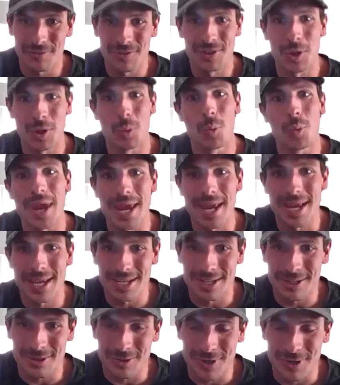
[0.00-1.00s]
and the wake
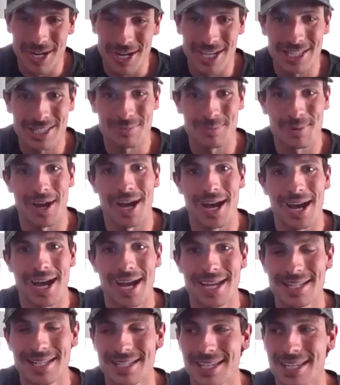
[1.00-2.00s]
it creates behind